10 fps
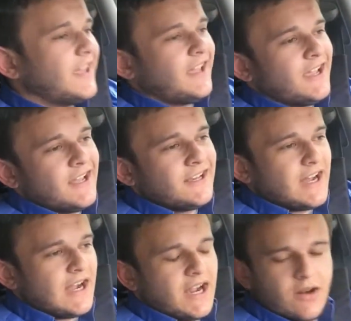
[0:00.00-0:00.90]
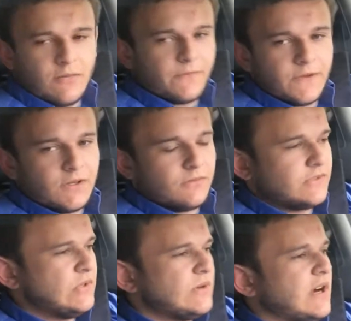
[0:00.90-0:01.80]
and I don't feel
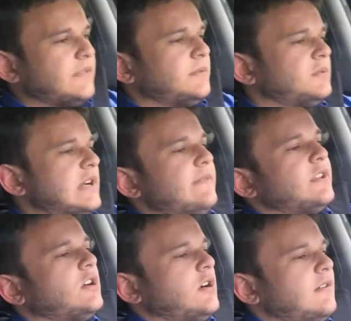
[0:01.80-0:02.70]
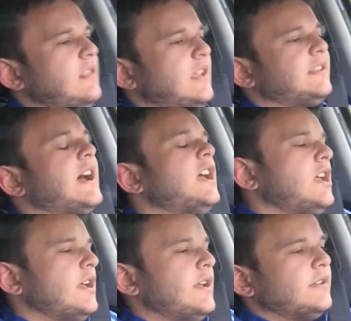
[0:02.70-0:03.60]
too comfortable driving the car around like that.
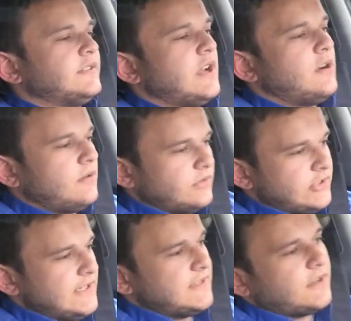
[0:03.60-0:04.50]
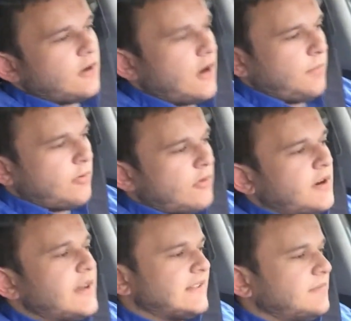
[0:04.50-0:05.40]
So she's in the
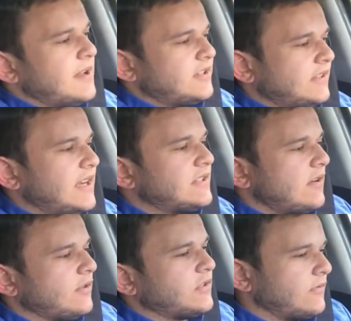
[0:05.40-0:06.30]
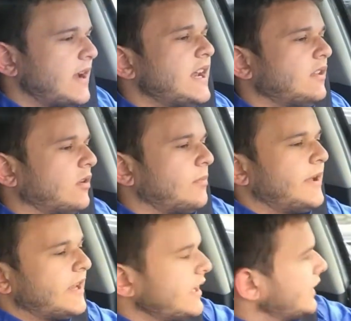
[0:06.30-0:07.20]
carport, not to mention that it's also raining a little
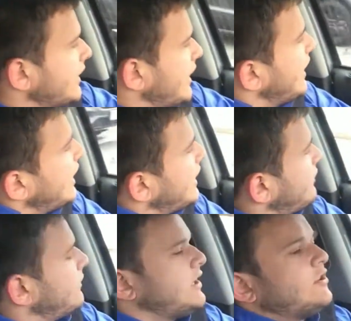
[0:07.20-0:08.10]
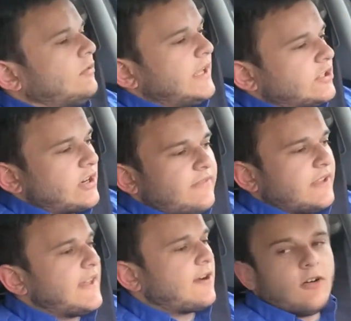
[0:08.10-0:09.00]
bit, and I really don't like
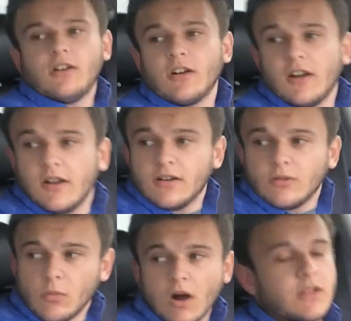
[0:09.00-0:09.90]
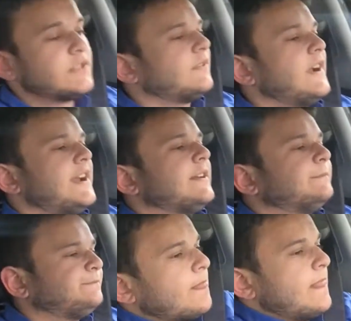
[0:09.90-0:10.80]
driving in that car while it's raining.
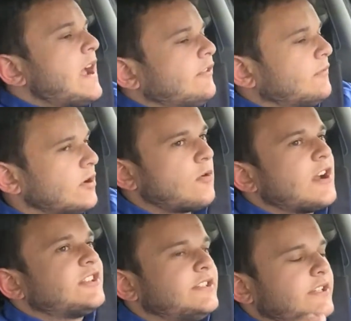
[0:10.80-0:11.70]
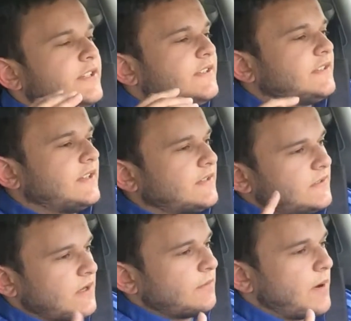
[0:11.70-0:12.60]
Now the real question is
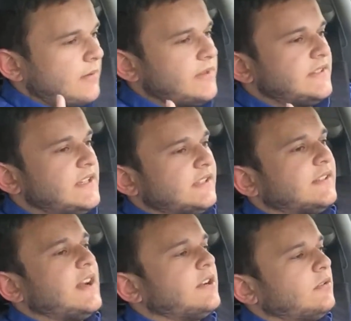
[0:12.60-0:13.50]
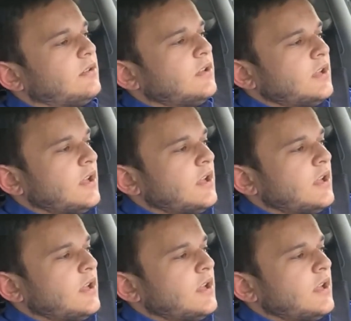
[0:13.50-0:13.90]
you can probably see in the title,